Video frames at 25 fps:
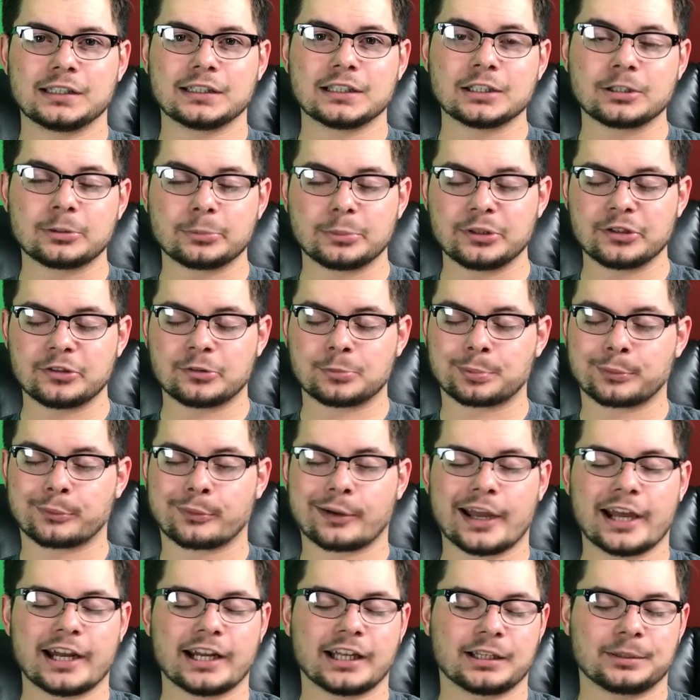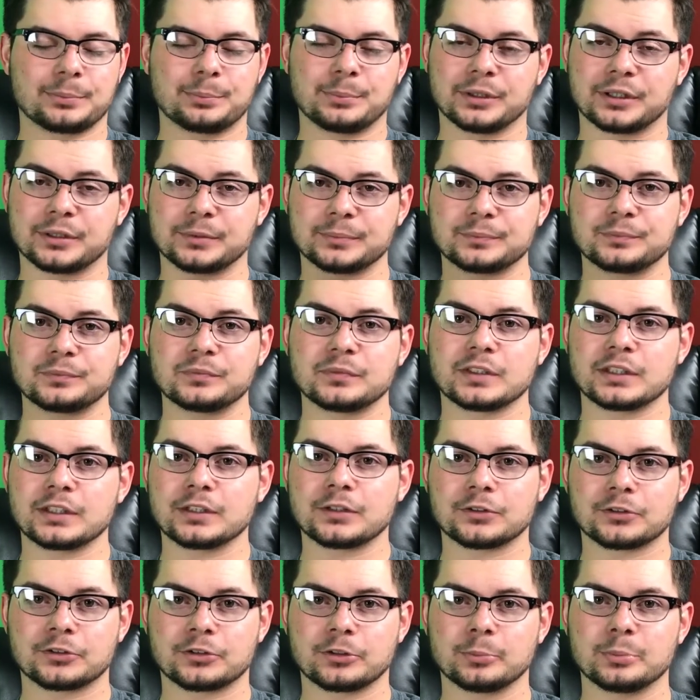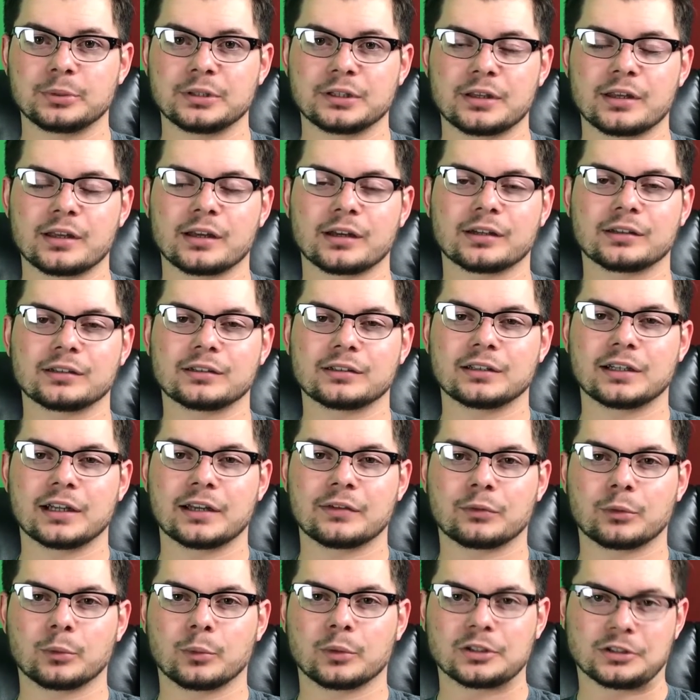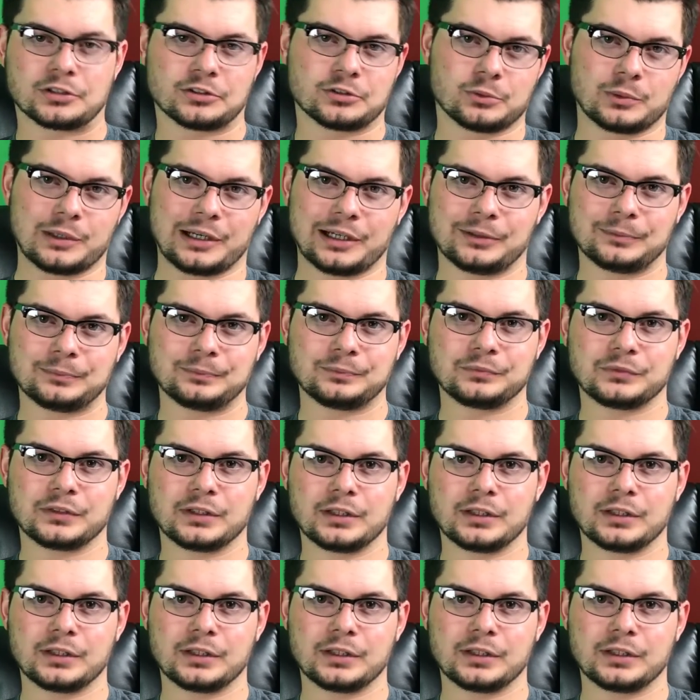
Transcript: It'll be sporadic, but it'll still be there every once in a while.